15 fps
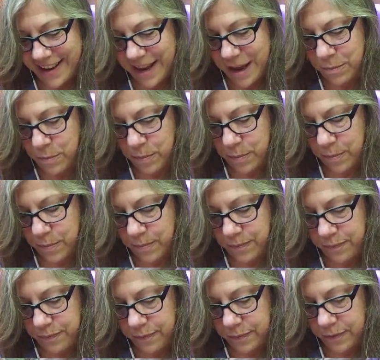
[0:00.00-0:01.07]
I'm
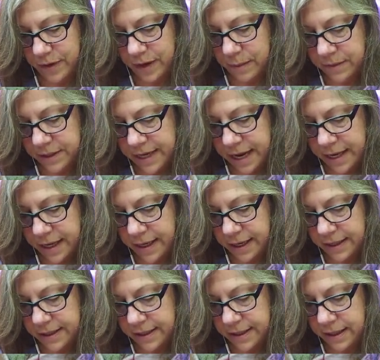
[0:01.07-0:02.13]
taking
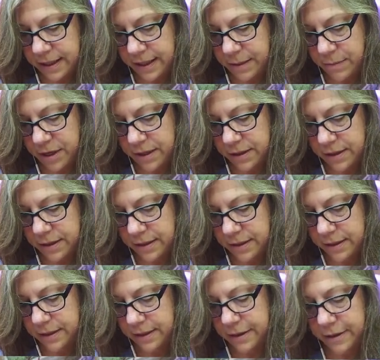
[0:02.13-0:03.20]
it to the limit.
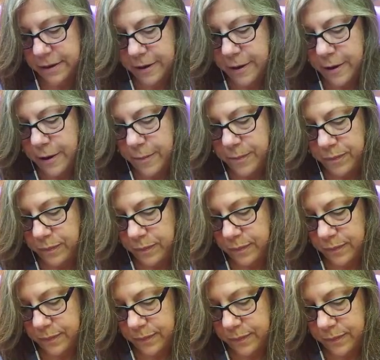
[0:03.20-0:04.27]

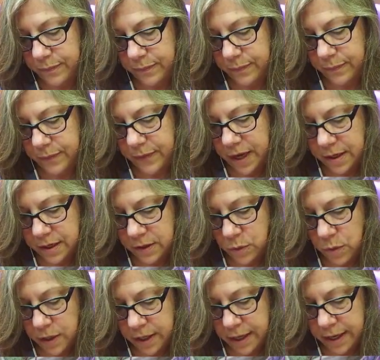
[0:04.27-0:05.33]
I
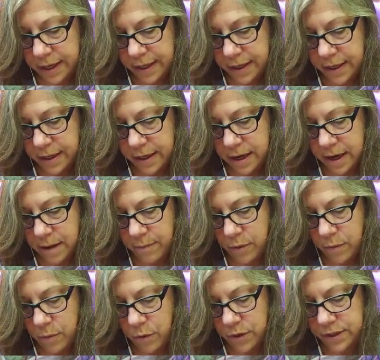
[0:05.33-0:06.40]
just want to get a
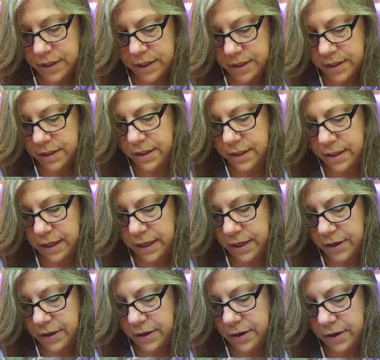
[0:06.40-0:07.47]
couple more stitches in
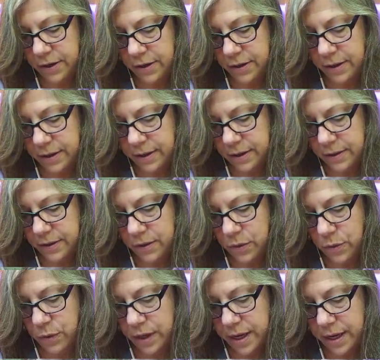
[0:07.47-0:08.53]
here.
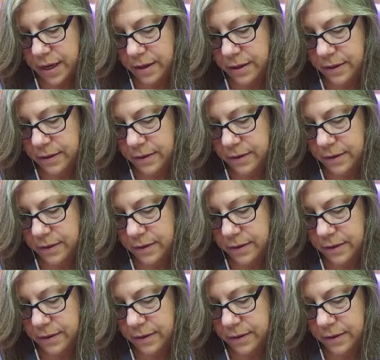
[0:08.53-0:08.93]
Oh yeah.